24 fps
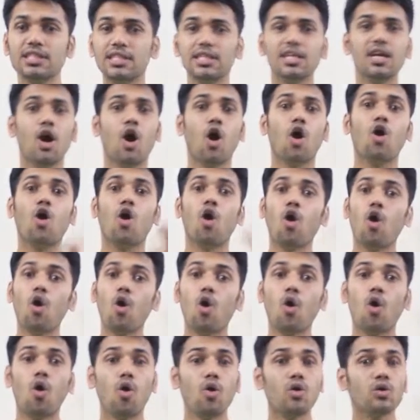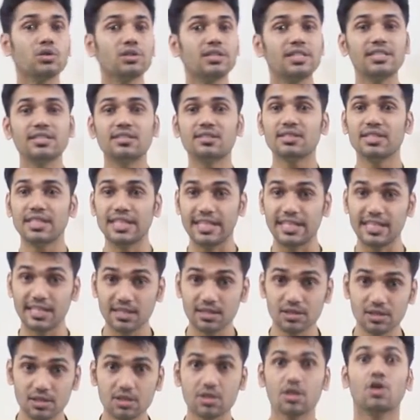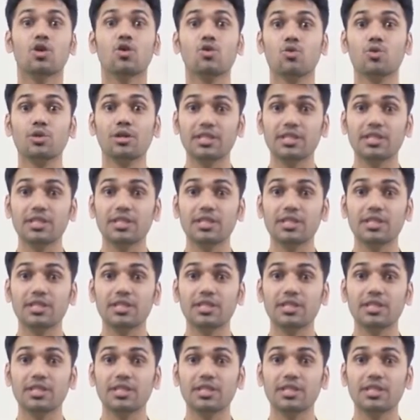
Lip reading: See, all these things